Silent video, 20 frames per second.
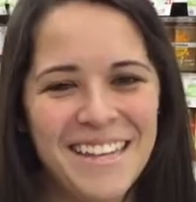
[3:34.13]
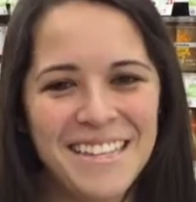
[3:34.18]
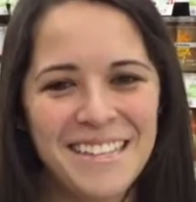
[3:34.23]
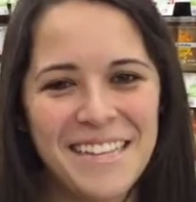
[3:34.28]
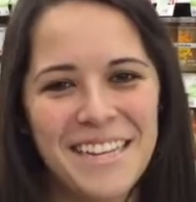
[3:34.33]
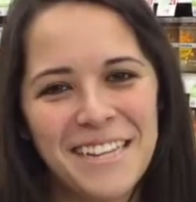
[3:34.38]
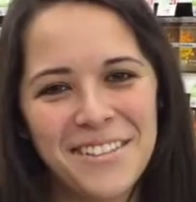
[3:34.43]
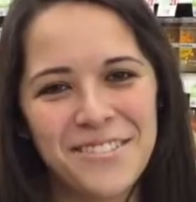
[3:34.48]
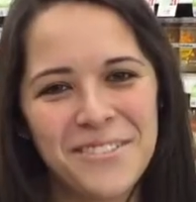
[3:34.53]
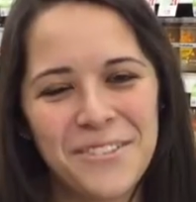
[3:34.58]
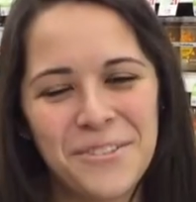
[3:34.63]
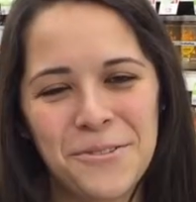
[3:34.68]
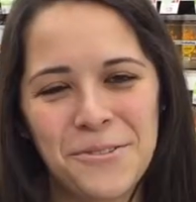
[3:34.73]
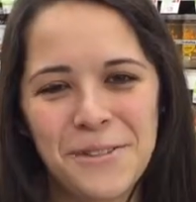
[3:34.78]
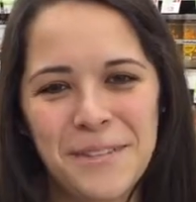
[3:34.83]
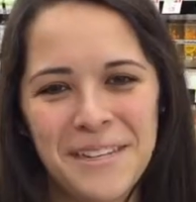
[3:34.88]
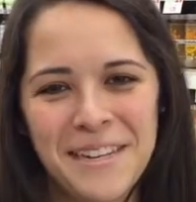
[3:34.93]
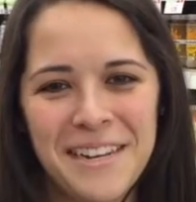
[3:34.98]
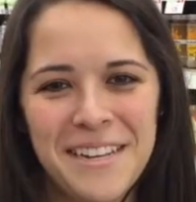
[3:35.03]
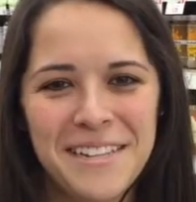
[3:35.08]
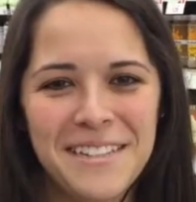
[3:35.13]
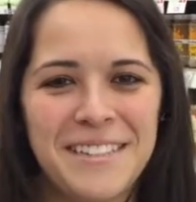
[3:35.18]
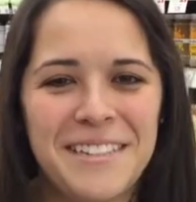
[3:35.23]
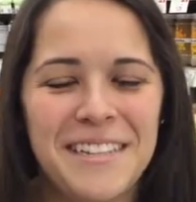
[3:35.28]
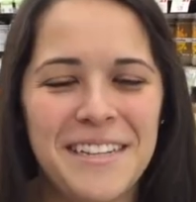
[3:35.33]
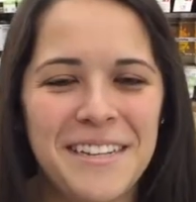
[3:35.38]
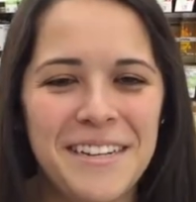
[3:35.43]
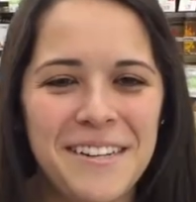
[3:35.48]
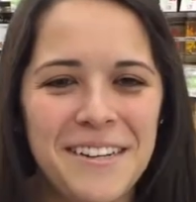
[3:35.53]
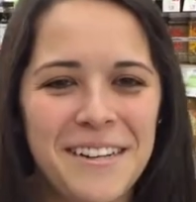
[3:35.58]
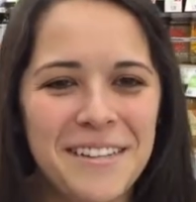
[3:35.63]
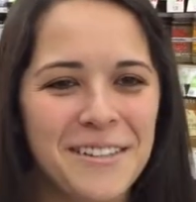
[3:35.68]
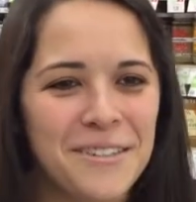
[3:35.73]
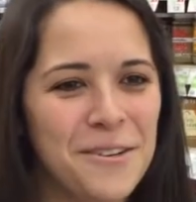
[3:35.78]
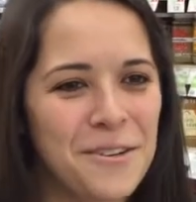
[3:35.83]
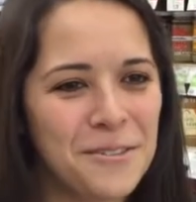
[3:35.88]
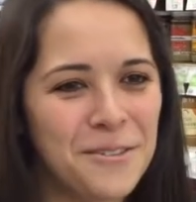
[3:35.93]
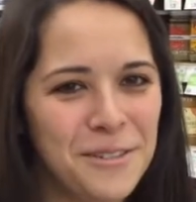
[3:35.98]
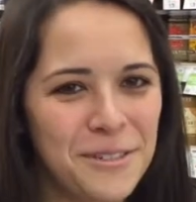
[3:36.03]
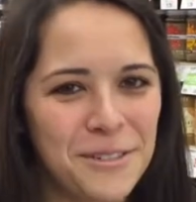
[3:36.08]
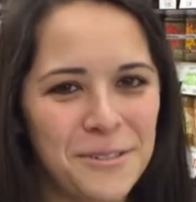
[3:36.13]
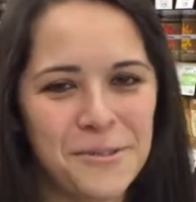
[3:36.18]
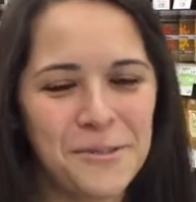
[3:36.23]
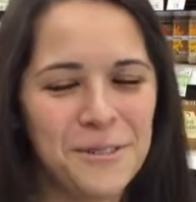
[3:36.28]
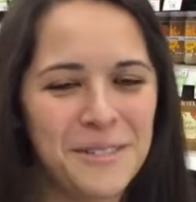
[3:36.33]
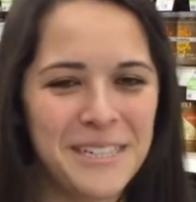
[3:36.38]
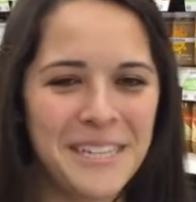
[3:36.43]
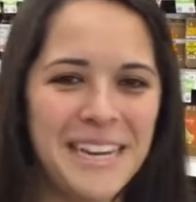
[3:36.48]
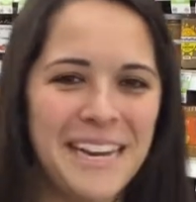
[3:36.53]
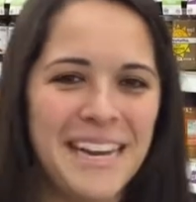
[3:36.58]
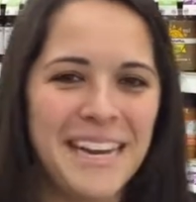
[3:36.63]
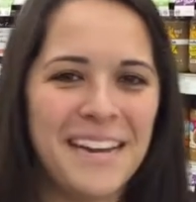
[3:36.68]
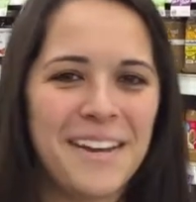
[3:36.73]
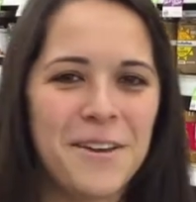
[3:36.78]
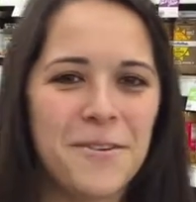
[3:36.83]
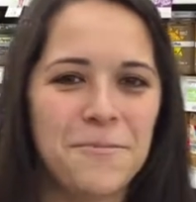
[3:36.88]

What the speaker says: Thanks for joining us here at the grocery store today.